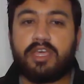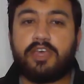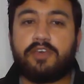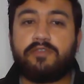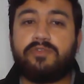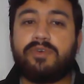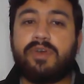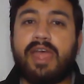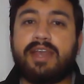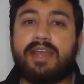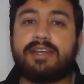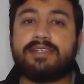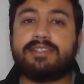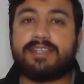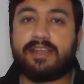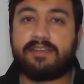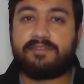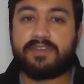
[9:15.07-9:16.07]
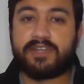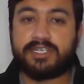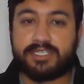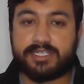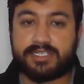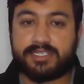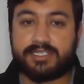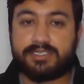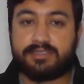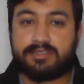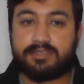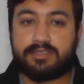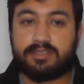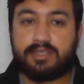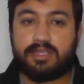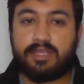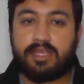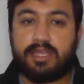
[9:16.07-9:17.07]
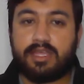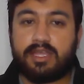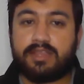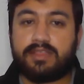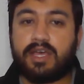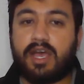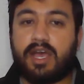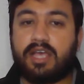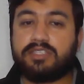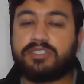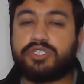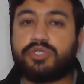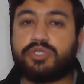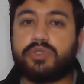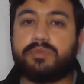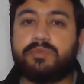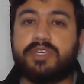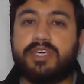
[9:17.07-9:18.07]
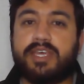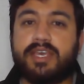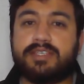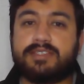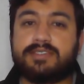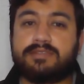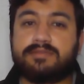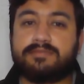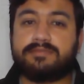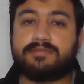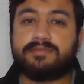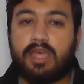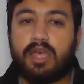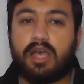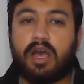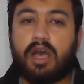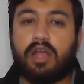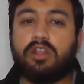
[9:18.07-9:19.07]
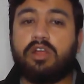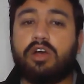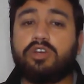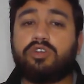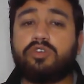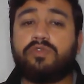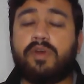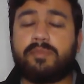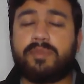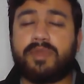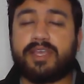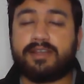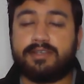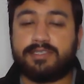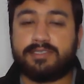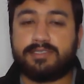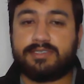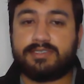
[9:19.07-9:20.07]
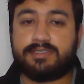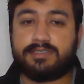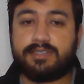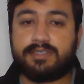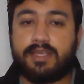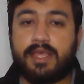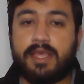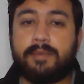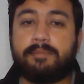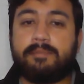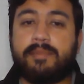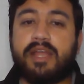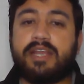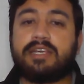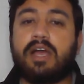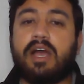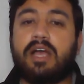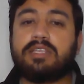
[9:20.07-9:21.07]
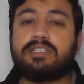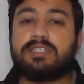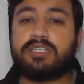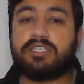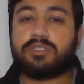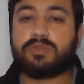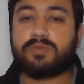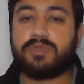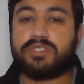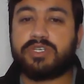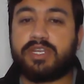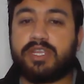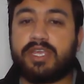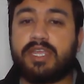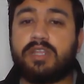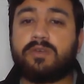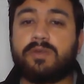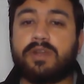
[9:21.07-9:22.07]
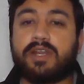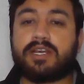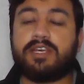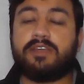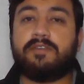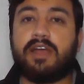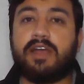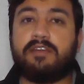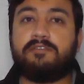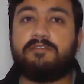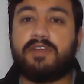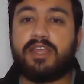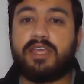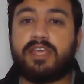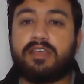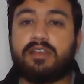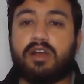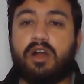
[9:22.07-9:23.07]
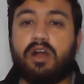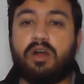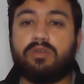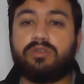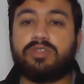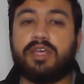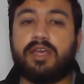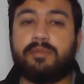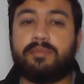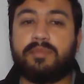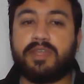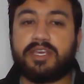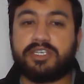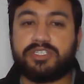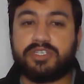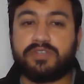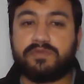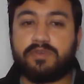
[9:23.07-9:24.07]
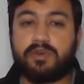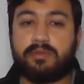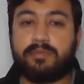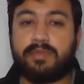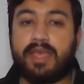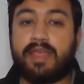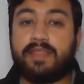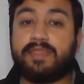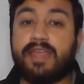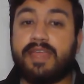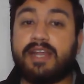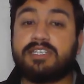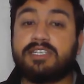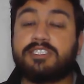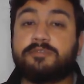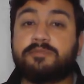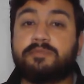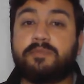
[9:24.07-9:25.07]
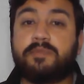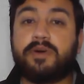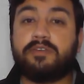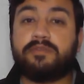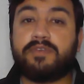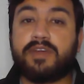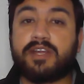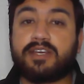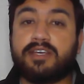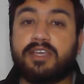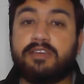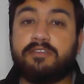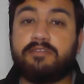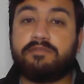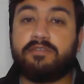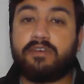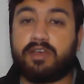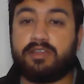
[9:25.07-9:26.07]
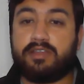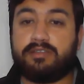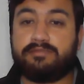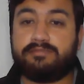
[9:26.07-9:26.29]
If you had a traffic ticket, the answer should be yes. A lot of applicants might answer this question incorrectly while filling out the application form, and that's perfectly fine.